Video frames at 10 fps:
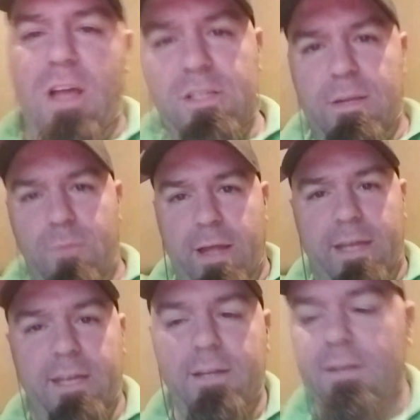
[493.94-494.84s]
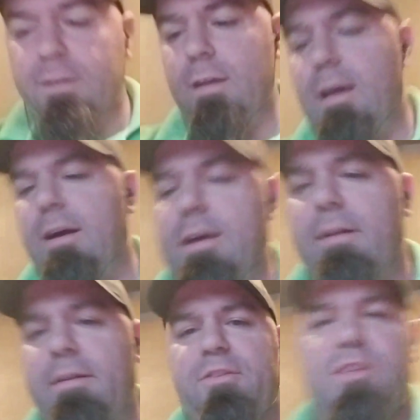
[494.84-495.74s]
long as I'm right here,
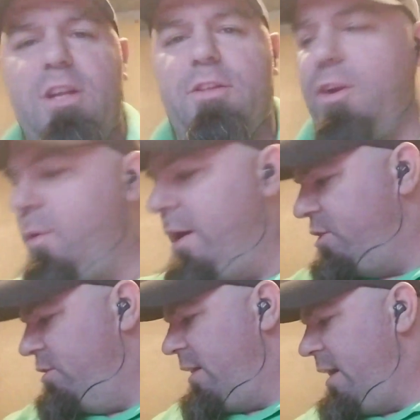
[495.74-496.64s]
if there's any other questions,